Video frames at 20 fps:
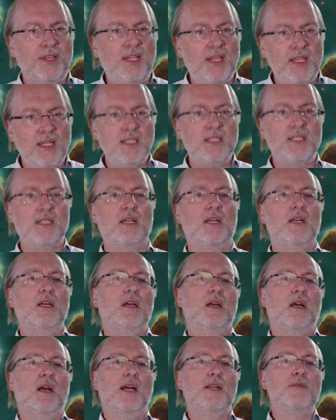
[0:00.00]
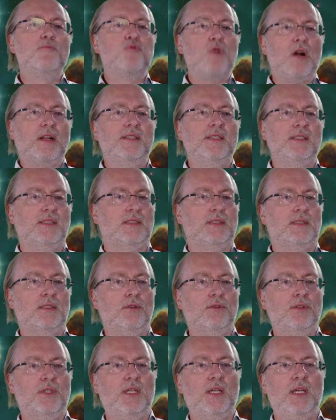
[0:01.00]
these and practice,
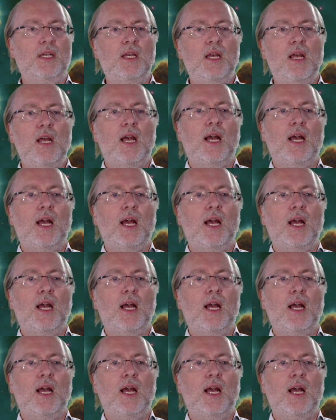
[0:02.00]
okay?